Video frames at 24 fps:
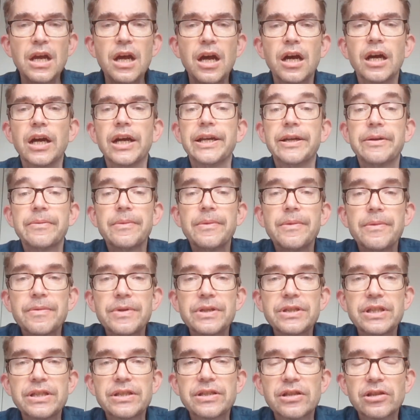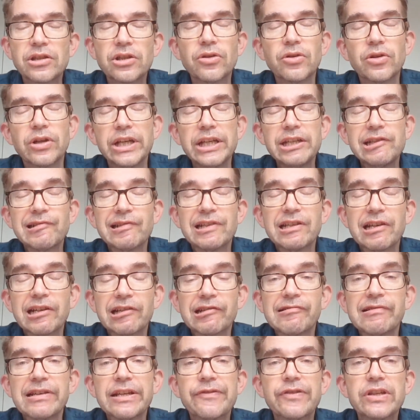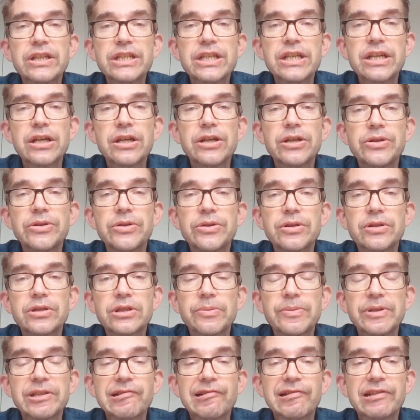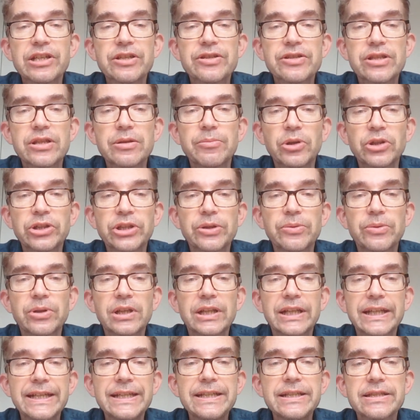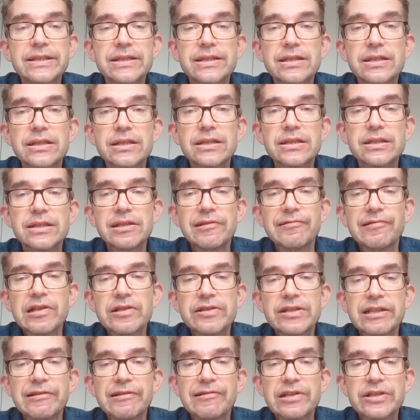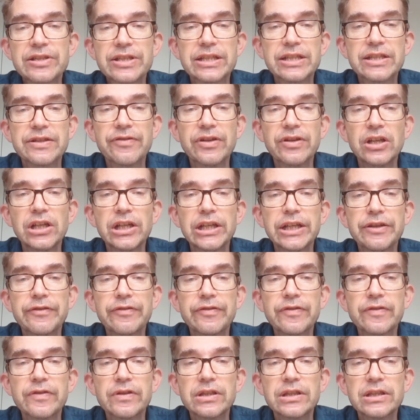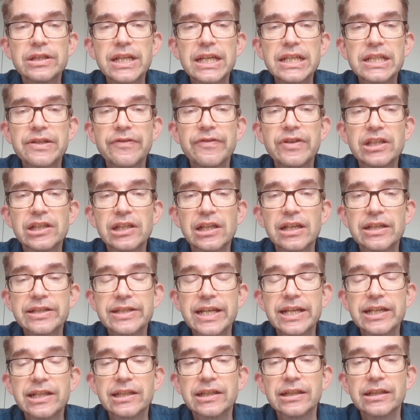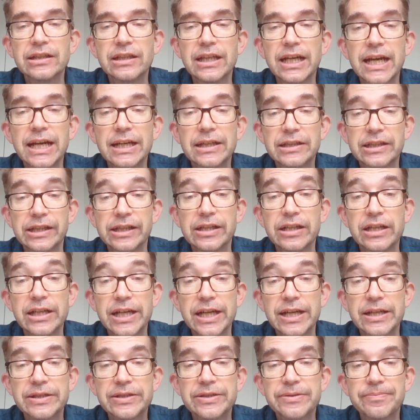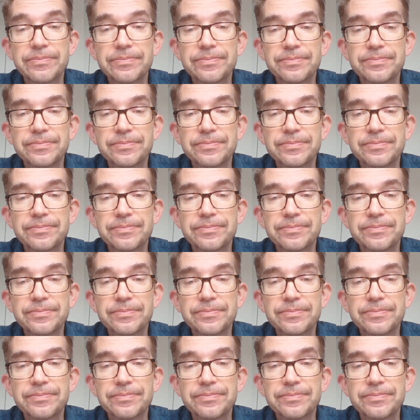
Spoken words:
Hi, this is a short introductory video to introduce the module INST0065, Data Visualization and GIS.